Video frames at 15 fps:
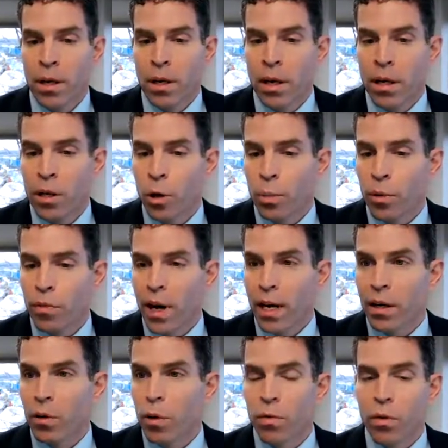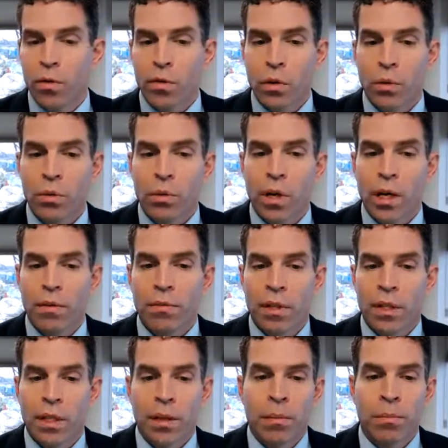and he'll provide an overview of
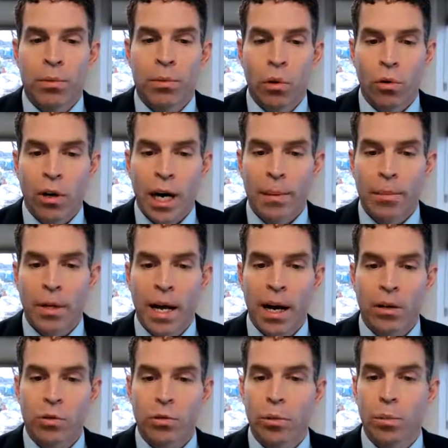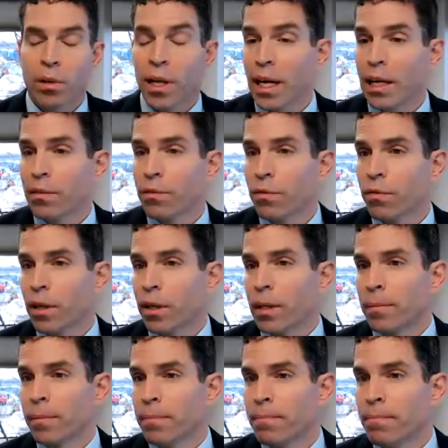the program and how to apply for
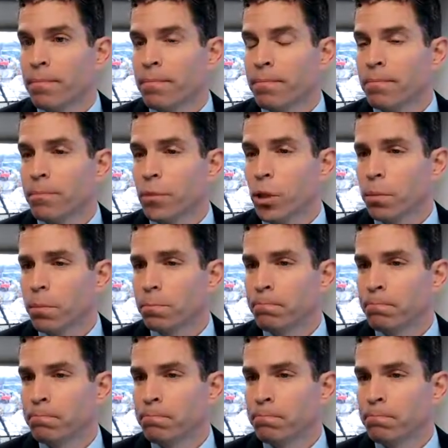funding. Bill?